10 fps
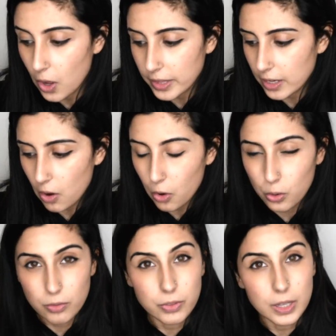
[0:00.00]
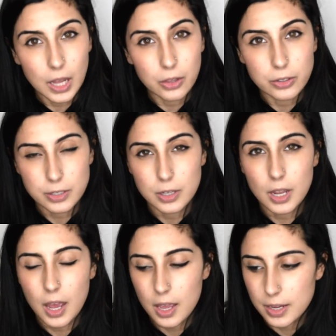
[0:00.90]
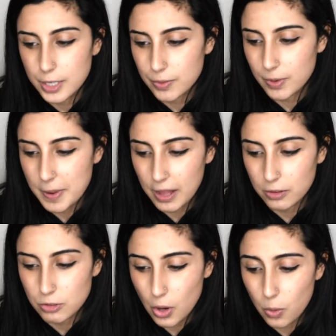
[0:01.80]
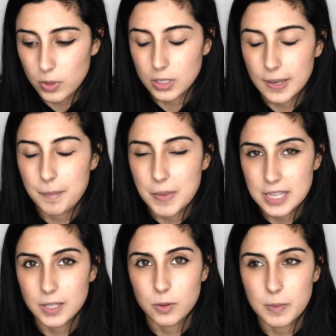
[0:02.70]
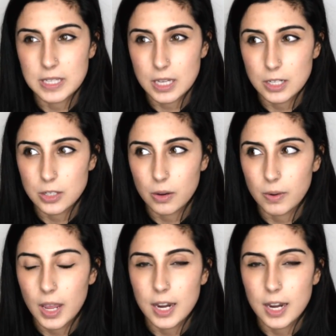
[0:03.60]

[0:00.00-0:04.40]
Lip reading: Like all of the colors in each of her palettes always look amazing with my skin tone,